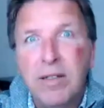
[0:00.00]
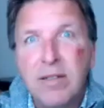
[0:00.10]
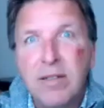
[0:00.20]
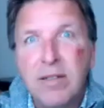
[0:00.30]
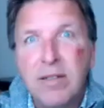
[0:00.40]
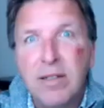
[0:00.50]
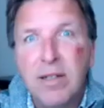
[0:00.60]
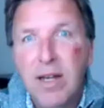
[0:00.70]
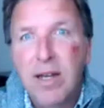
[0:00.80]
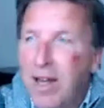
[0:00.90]
Uh,
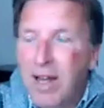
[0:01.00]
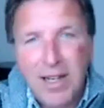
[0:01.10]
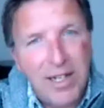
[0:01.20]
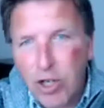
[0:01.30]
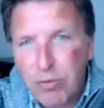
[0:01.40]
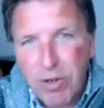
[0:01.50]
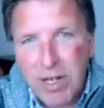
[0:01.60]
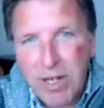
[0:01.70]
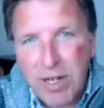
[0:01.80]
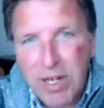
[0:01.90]
it looks really
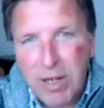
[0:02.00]
bad.